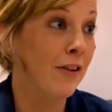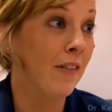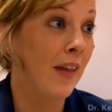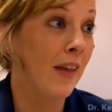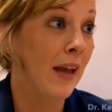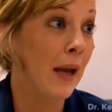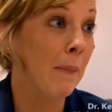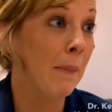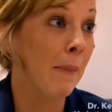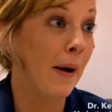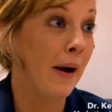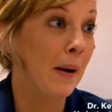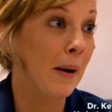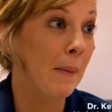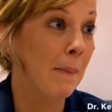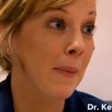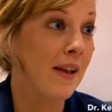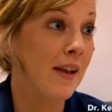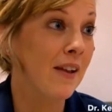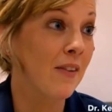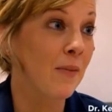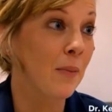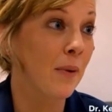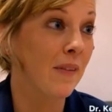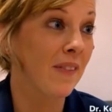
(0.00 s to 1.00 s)
you think about it,
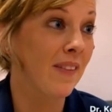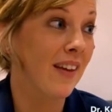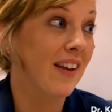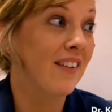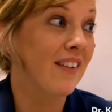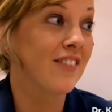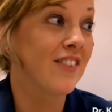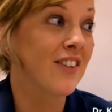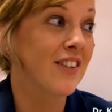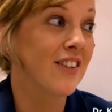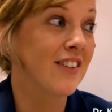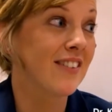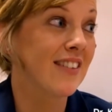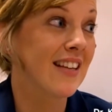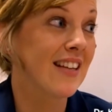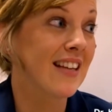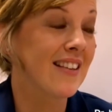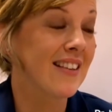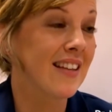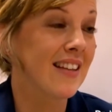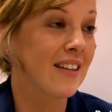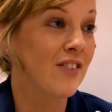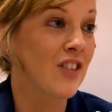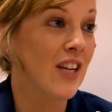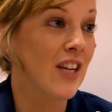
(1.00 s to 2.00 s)
because what they have done
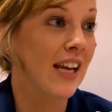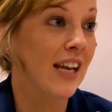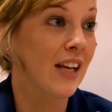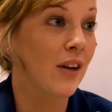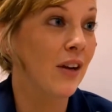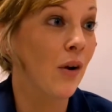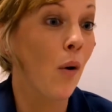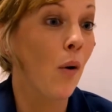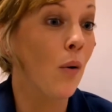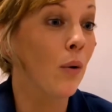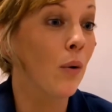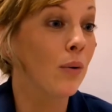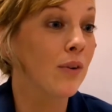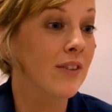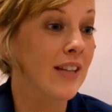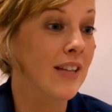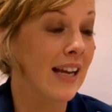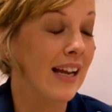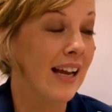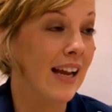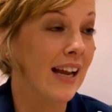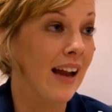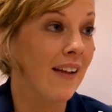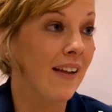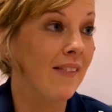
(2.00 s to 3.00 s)
is they've taken a whole
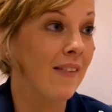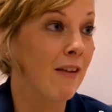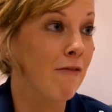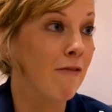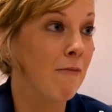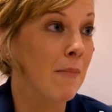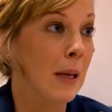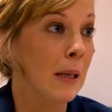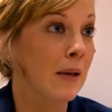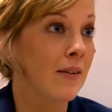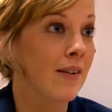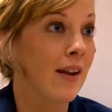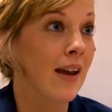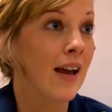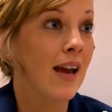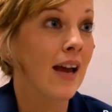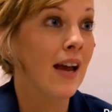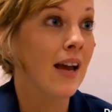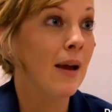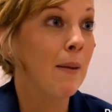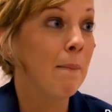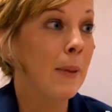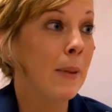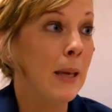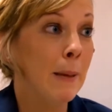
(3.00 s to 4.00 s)
day and they've made
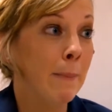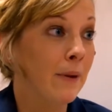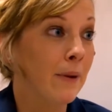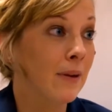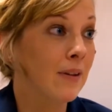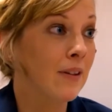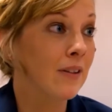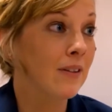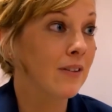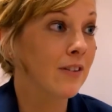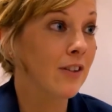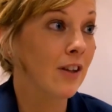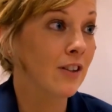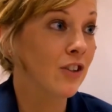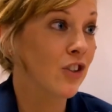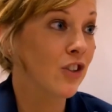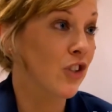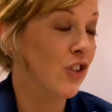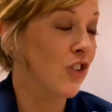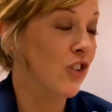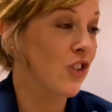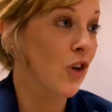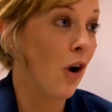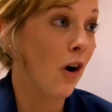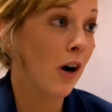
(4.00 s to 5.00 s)
people not
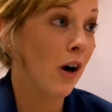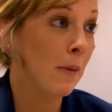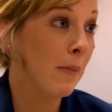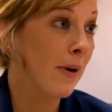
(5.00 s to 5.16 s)
just talk